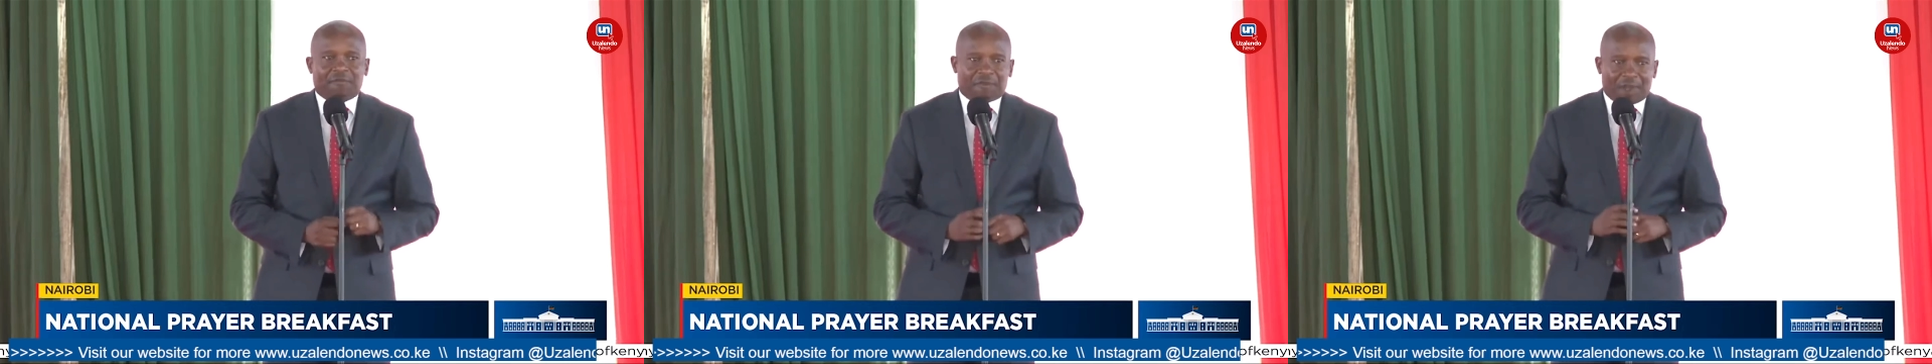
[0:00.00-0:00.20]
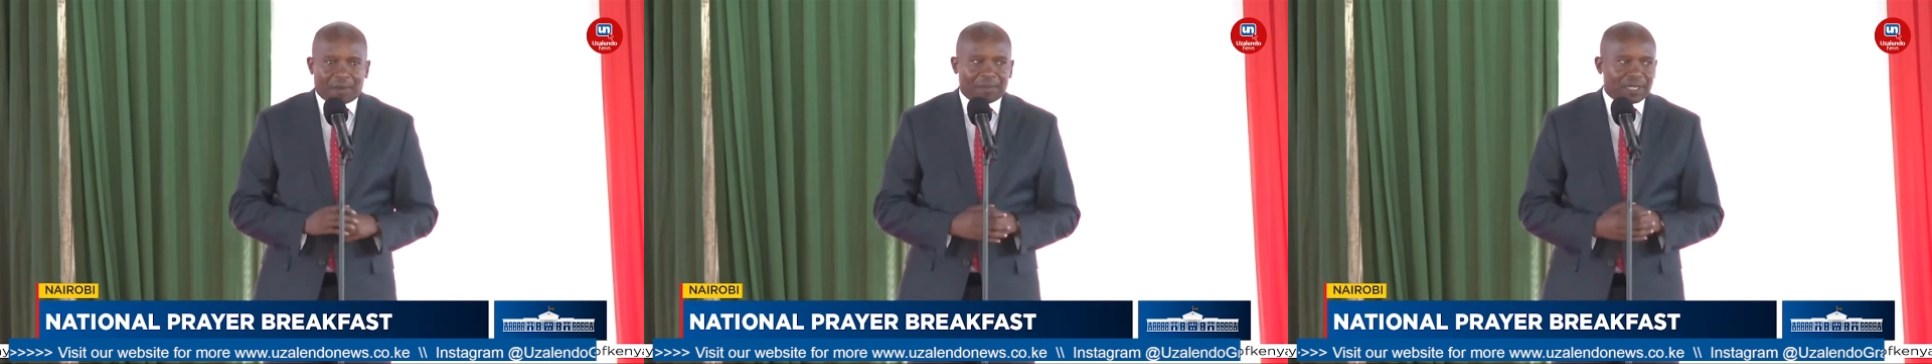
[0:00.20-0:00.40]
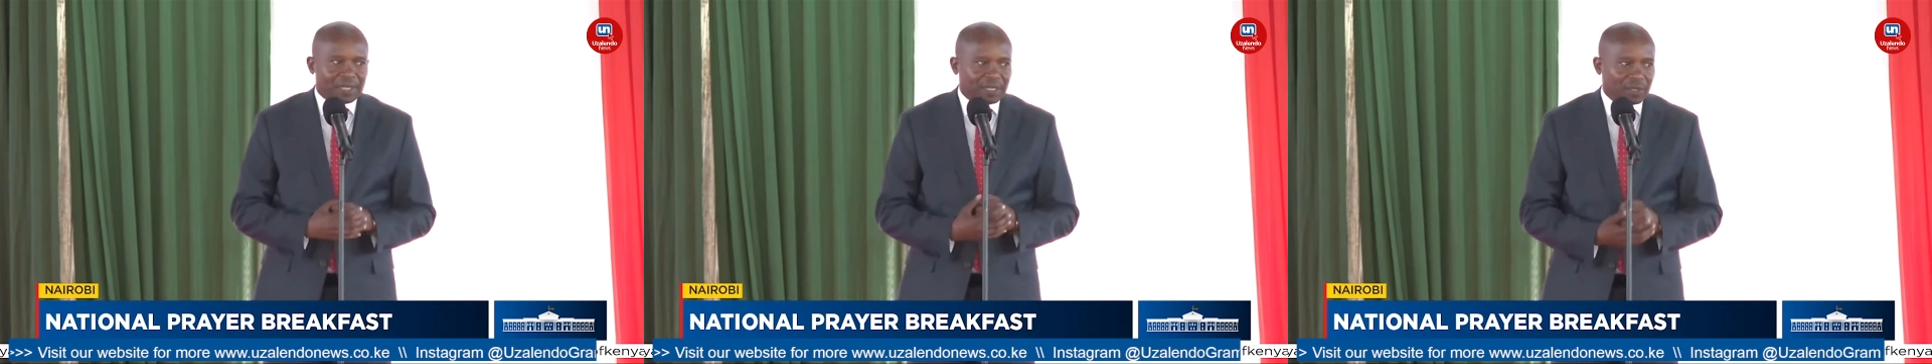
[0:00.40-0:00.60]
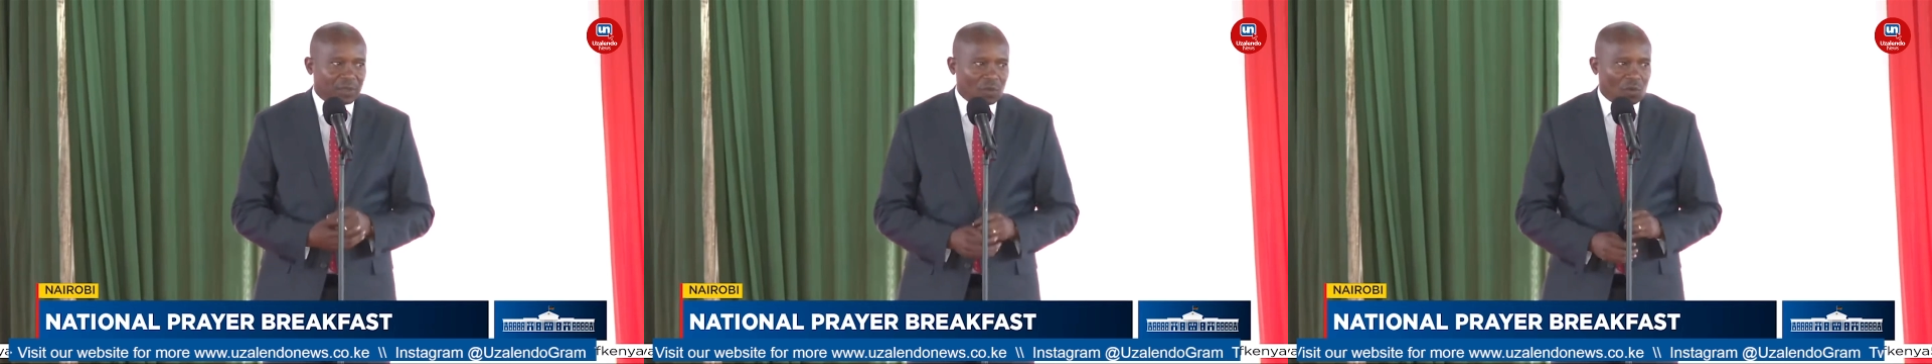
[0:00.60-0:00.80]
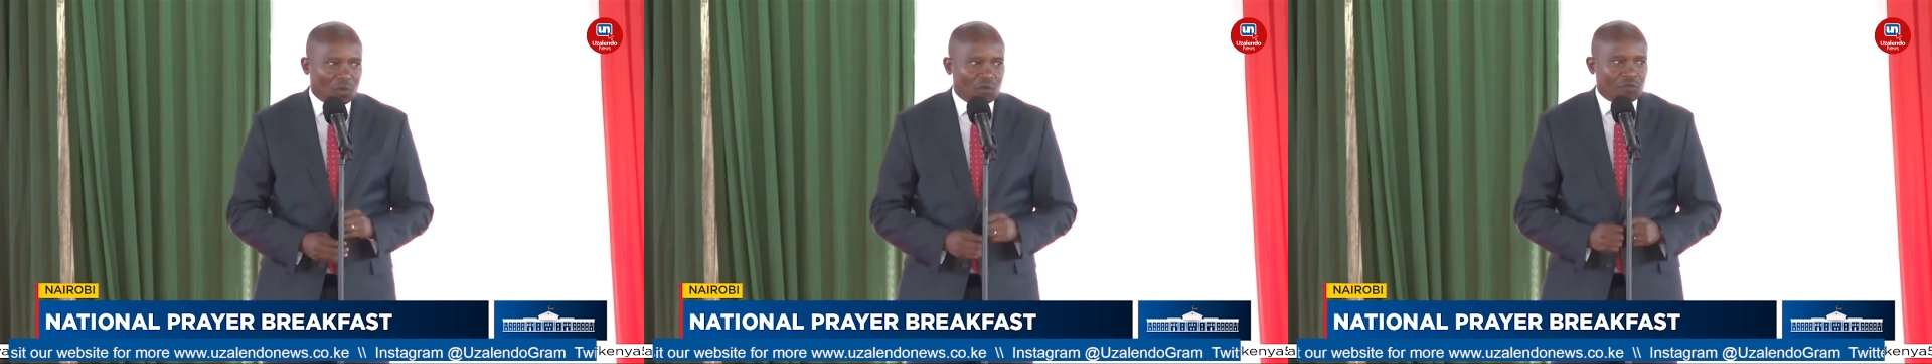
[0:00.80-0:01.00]
a
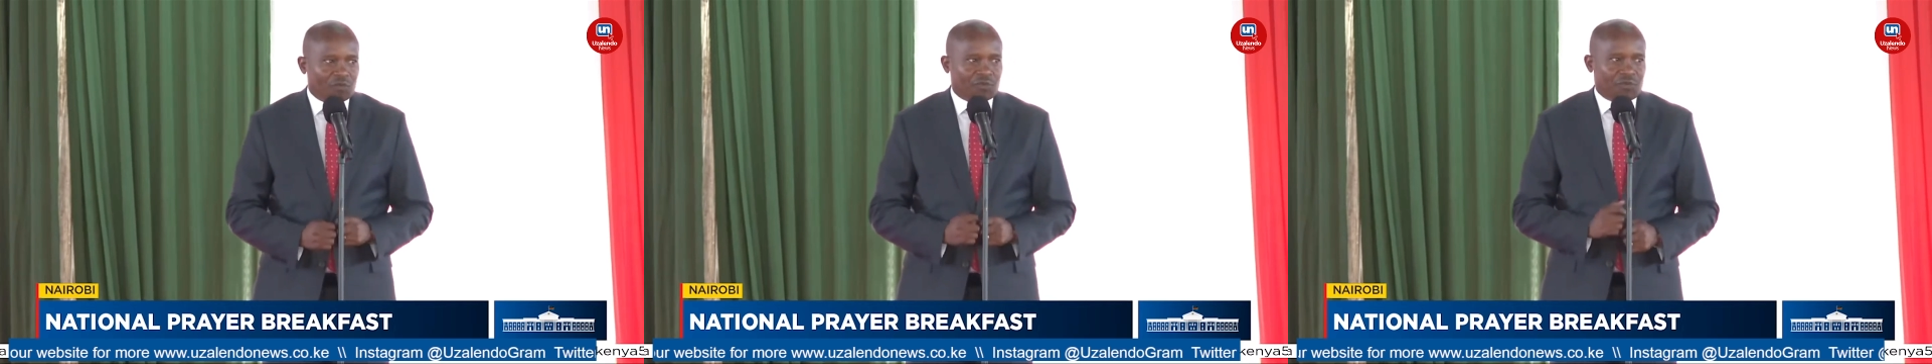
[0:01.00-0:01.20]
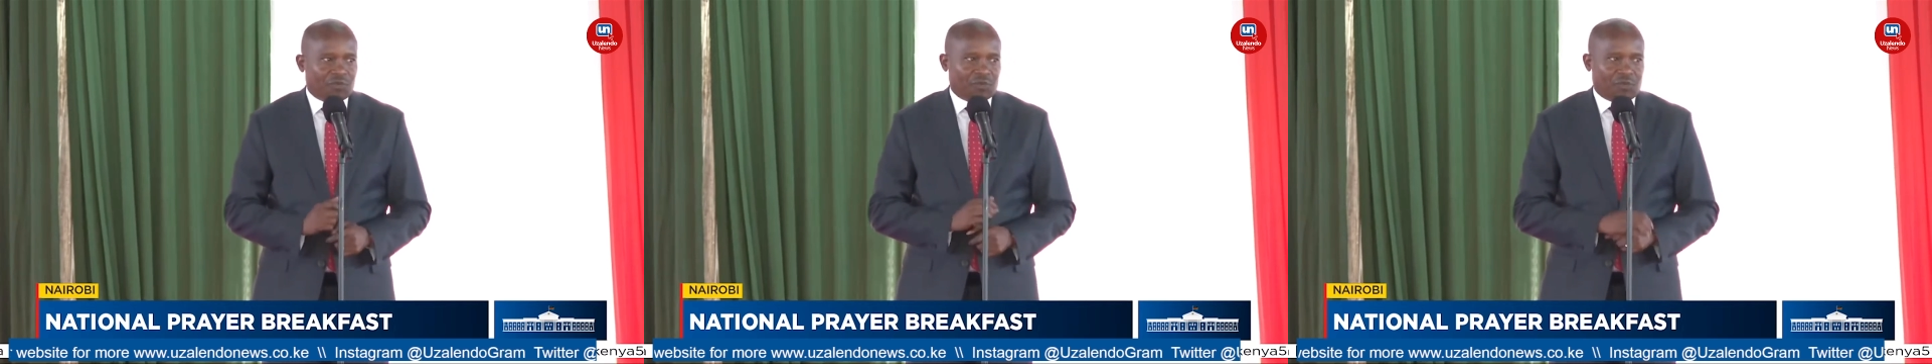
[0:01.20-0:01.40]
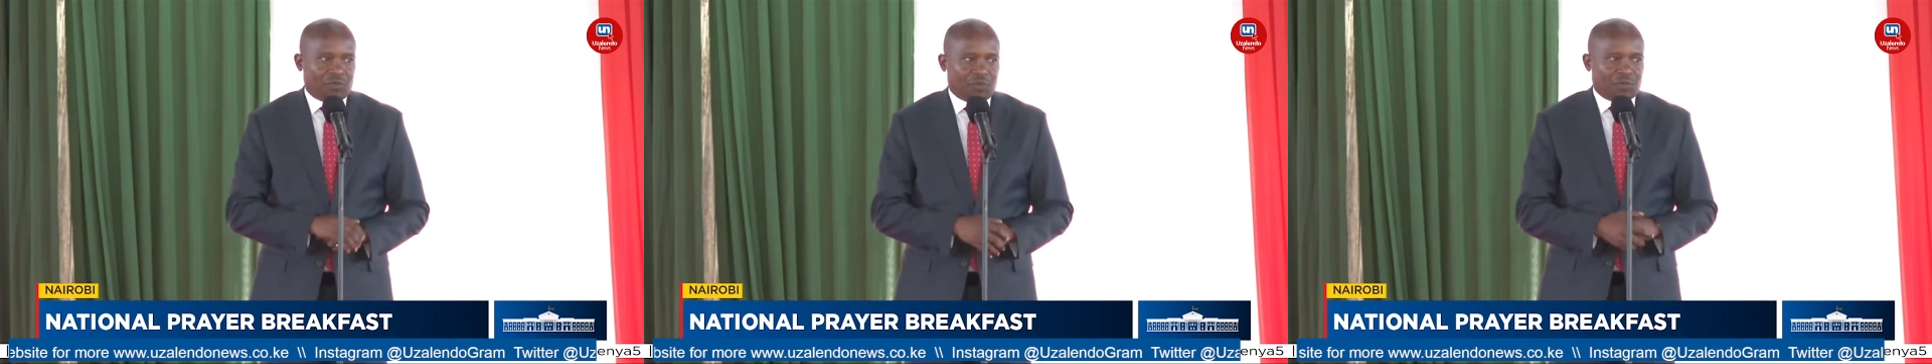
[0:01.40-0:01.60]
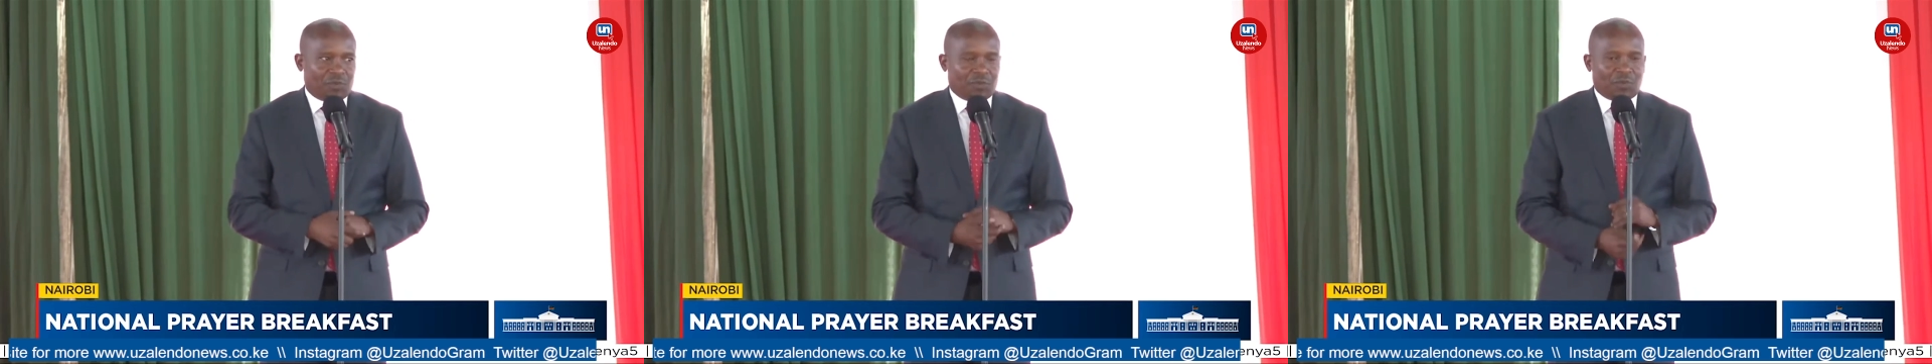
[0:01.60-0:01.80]
family of